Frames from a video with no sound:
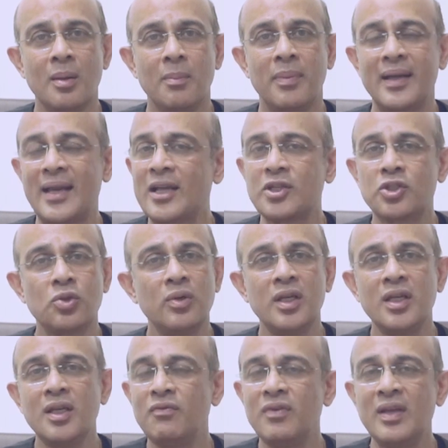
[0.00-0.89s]
but
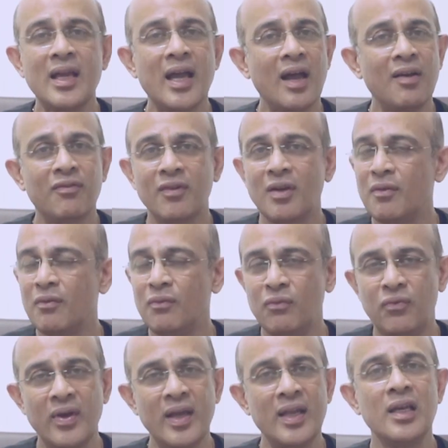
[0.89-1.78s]
actually we have
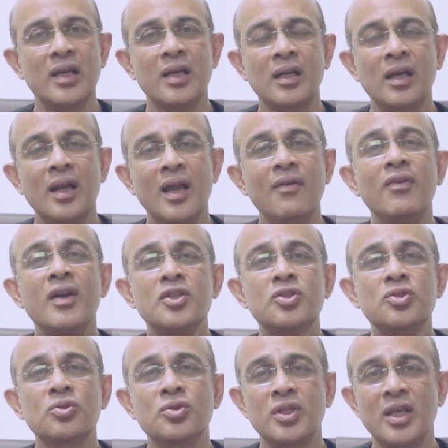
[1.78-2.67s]
very little
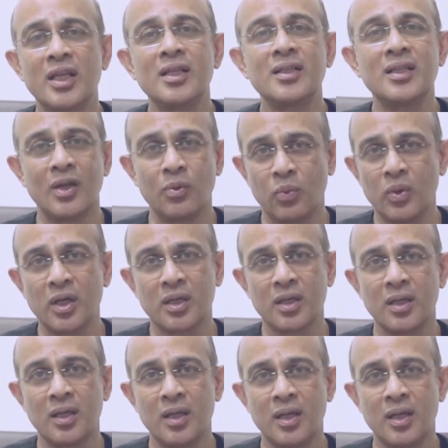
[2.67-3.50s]
evidence to say that they work.